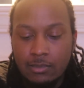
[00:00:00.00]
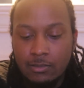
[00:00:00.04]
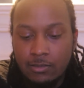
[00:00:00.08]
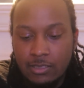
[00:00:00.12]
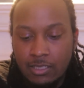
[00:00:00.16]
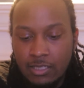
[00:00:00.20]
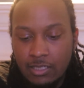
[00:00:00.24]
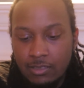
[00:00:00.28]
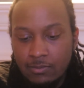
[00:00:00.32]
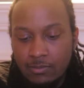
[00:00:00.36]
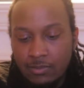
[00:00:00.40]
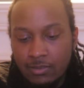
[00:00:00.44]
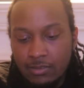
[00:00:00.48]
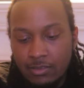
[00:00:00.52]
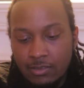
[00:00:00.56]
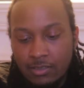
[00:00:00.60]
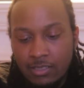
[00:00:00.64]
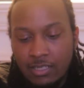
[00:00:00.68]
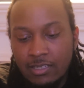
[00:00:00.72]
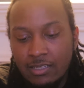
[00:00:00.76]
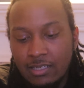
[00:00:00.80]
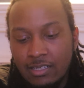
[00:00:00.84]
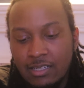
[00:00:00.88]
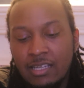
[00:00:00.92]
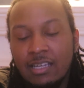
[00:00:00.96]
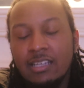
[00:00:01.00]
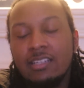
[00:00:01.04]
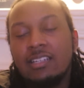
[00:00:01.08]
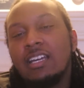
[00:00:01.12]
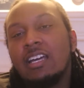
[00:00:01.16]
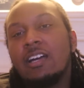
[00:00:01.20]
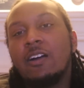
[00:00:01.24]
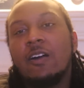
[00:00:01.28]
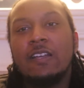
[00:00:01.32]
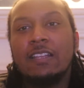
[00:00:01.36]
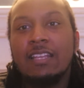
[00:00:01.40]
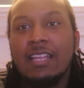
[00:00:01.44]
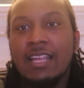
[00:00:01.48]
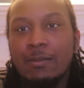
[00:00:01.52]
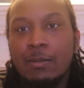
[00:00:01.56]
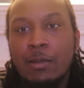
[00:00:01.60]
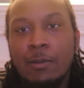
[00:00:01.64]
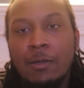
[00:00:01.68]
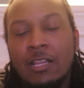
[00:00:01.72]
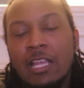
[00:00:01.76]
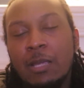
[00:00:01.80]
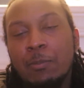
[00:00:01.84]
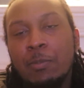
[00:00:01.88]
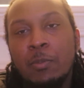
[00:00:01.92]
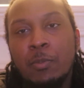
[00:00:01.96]
Okay, and now a lot of
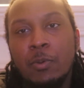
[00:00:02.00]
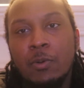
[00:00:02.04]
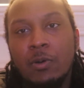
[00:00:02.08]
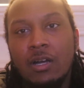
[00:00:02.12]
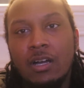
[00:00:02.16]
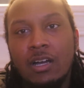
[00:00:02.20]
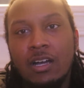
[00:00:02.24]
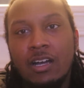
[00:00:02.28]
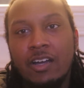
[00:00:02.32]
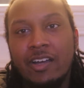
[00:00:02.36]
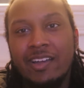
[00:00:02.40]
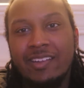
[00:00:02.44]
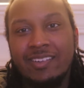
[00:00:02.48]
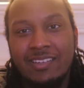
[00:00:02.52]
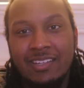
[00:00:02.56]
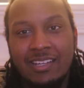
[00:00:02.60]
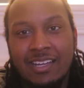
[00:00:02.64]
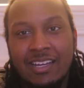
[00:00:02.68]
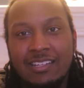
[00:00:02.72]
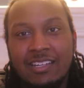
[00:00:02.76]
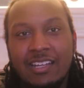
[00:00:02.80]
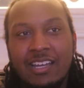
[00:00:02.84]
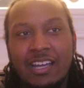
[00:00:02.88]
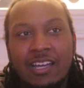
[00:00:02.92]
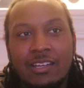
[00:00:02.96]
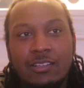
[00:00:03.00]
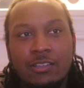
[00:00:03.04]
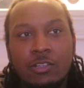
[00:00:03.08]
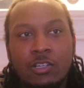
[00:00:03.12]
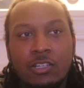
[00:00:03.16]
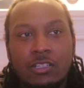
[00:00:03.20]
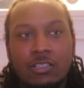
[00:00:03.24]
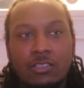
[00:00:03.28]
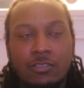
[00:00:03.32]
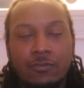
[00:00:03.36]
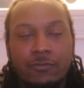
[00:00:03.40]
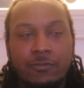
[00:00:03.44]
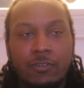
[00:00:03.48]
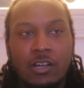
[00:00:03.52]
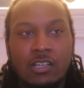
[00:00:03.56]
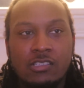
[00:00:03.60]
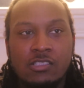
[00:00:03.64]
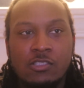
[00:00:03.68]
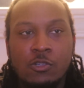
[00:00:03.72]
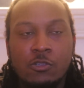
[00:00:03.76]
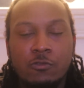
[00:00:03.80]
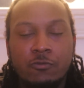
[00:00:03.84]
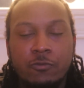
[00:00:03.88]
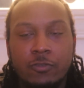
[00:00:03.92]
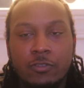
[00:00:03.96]
people are not looking to
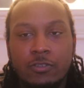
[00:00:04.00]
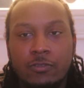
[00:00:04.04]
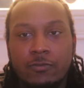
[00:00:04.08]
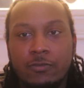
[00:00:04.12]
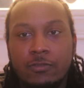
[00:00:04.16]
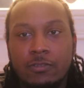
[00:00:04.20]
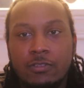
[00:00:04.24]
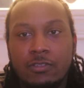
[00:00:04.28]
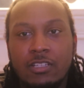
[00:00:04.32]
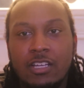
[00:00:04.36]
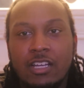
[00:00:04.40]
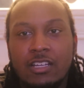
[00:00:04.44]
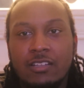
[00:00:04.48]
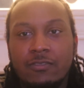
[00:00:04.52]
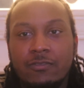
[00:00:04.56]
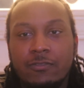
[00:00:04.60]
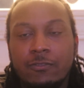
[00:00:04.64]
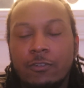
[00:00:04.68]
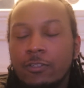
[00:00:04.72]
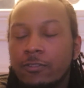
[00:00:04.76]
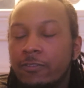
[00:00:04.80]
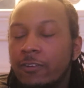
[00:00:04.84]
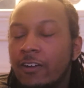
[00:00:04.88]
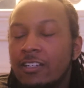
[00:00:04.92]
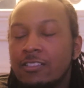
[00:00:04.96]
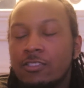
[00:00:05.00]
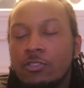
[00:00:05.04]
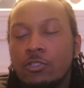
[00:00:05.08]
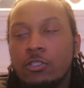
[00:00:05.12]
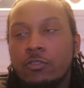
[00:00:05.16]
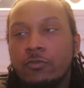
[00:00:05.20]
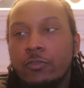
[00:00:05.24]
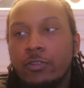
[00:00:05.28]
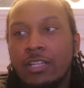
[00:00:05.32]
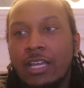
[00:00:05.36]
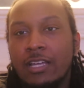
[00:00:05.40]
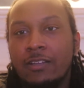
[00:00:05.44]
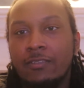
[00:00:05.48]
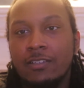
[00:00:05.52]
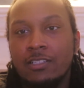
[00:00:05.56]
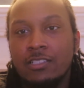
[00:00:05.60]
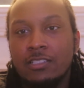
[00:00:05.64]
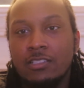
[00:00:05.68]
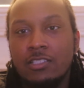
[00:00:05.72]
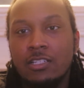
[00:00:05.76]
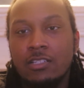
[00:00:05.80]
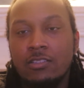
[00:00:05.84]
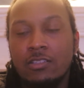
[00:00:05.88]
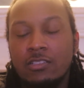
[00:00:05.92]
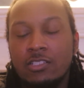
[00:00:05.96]
Fox News for like
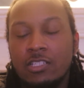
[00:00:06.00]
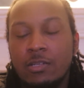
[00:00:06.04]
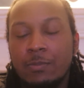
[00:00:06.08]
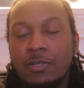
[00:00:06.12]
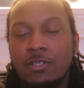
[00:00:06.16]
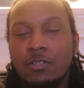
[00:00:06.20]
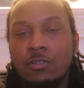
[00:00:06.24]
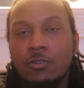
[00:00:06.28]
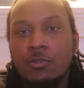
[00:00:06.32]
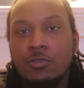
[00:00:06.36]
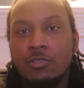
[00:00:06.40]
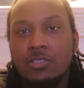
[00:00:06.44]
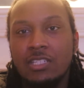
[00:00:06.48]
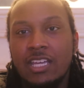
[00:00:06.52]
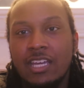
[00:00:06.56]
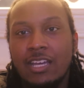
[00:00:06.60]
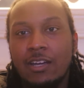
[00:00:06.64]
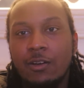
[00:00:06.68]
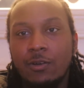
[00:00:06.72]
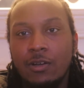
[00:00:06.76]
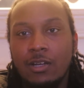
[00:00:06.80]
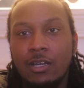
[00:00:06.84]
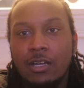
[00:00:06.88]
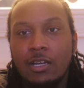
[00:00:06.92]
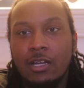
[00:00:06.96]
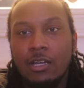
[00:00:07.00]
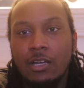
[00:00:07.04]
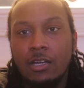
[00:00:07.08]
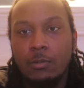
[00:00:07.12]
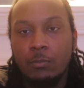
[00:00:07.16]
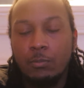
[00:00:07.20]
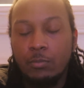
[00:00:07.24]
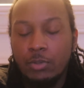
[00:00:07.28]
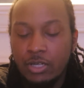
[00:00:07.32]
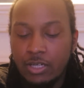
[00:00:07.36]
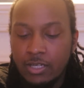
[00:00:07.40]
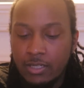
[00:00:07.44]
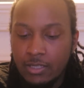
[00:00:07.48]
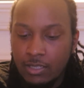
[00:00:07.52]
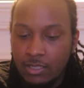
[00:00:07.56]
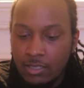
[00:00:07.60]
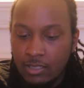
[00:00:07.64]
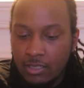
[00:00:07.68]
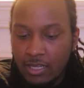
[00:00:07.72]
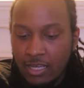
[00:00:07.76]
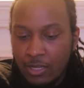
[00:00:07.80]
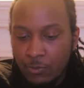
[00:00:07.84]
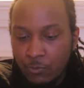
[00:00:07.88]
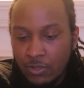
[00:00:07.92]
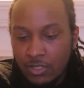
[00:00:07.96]
legitimate news now. But
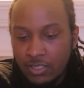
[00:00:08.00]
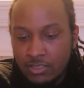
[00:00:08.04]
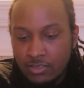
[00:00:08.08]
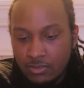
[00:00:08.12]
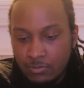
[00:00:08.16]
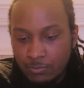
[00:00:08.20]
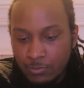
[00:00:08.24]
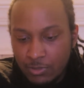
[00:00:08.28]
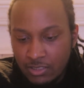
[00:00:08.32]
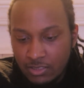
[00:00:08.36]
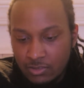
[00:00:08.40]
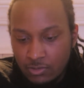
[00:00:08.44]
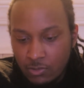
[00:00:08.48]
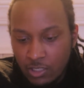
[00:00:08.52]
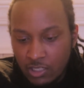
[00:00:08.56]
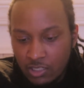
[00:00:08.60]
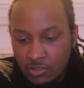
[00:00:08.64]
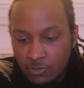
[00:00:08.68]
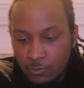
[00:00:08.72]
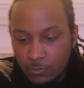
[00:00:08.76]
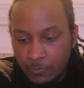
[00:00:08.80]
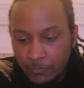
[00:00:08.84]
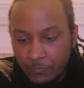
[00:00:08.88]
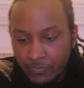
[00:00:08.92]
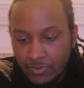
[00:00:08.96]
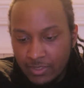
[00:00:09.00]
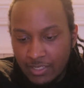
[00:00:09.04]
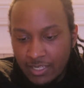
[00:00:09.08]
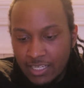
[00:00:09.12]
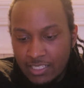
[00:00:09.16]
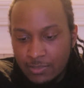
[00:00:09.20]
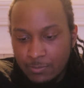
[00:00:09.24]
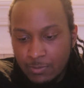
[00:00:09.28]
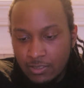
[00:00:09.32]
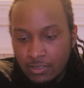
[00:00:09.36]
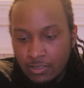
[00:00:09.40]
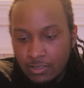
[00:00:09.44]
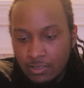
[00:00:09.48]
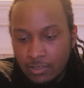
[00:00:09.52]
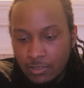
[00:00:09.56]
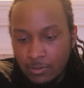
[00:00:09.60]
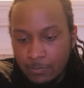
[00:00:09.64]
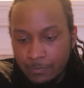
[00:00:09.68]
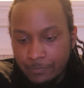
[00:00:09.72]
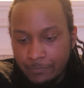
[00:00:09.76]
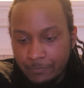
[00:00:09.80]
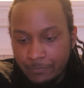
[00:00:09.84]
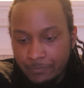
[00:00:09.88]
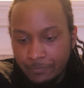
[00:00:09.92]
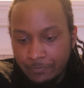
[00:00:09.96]
I read it. But this article has been
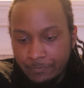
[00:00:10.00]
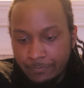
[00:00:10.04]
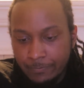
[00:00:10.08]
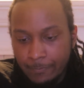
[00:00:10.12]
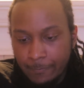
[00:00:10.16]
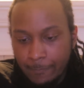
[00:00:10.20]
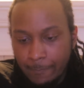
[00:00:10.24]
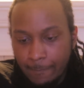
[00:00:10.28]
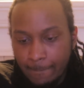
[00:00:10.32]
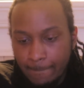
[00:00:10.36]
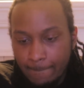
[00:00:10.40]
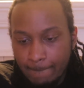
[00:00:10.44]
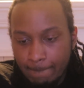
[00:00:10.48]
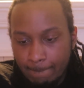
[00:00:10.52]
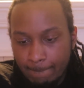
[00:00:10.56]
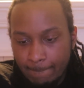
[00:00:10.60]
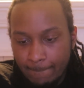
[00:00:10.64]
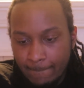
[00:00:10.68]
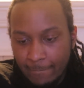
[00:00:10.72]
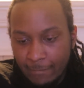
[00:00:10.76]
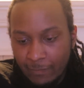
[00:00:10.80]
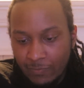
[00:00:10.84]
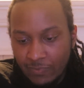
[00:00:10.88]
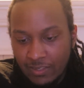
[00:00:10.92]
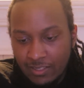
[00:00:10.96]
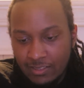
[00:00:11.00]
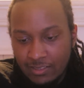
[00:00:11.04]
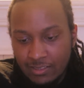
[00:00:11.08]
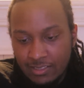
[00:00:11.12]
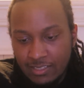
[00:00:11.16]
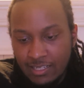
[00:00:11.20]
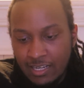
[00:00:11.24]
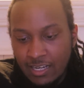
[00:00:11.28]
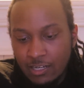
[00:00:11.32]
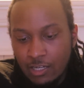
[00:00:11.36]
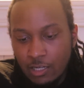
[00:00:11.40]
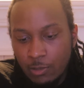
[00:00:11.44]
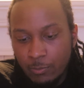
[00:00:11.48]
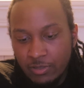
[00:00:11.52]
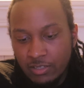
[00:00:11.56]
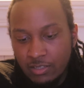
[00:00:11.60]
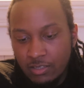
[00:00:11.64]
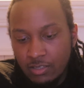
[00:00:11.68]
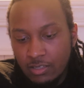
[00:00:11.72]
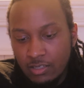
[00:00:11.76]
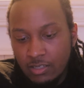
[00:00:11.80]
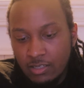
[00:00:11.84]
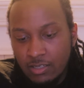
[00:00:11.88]
got on me.